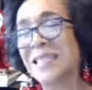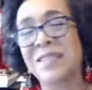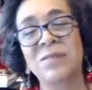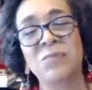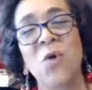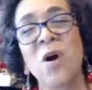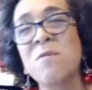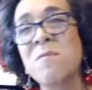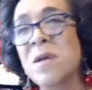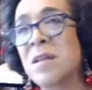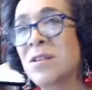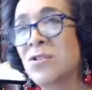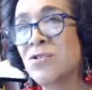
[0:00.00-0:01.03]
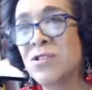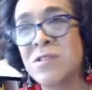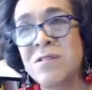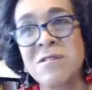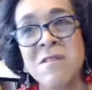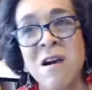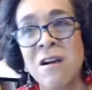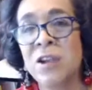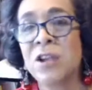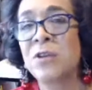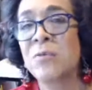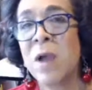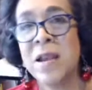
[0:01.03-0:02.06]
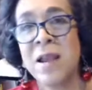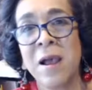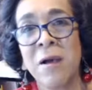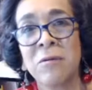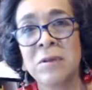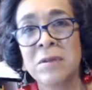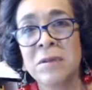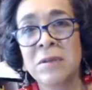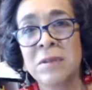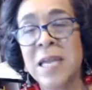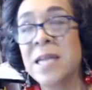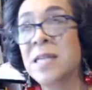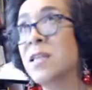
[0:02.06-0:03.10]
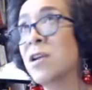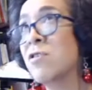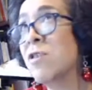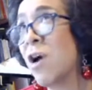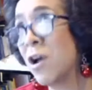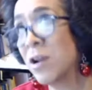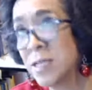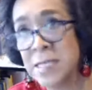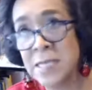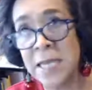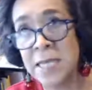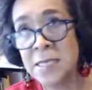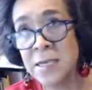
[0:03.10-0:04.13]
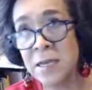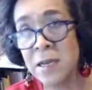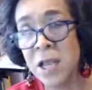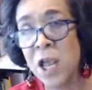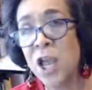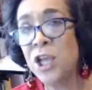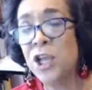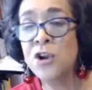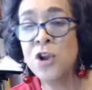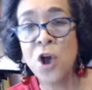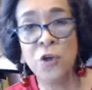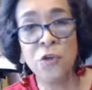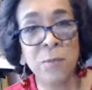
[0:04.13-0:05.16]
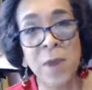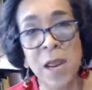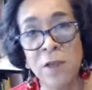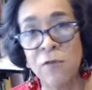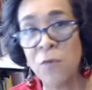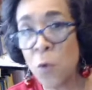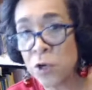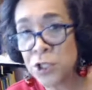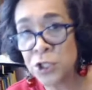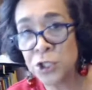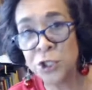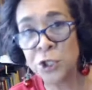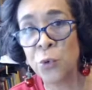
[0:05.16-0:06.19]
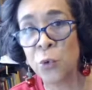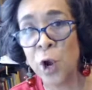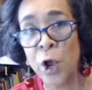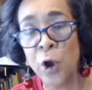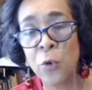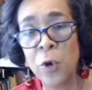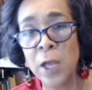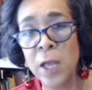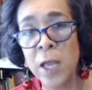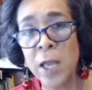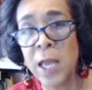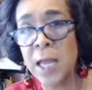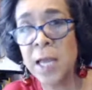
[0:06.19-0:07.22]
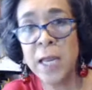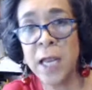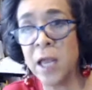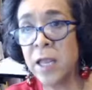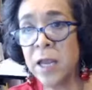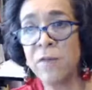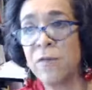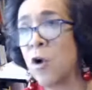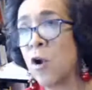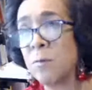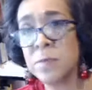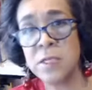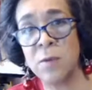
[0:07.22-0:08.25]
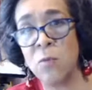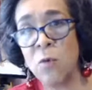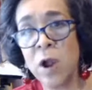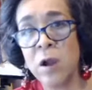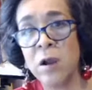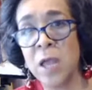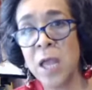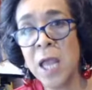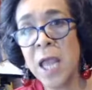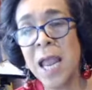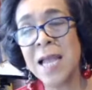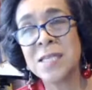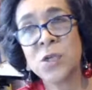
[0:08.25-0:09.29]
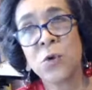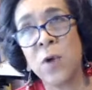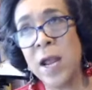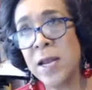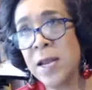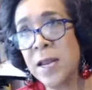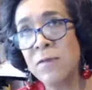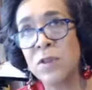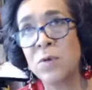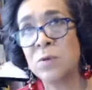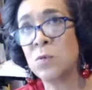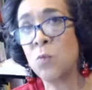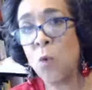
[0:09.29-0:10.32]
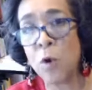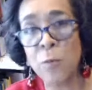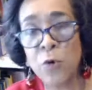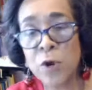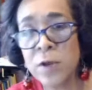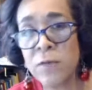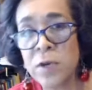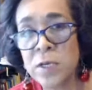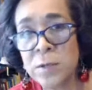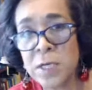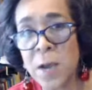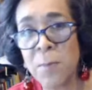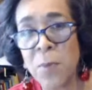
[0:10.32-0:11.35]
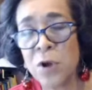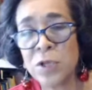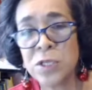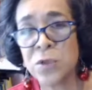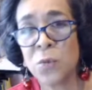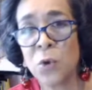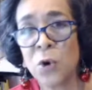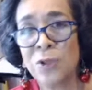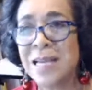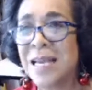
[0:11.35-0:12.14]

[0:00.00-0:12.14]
Watermelons are just not good right now. They're not in season. They're being forced to grow in a farm somewhere. That's great. And even though it's warmer in different top parts of the world,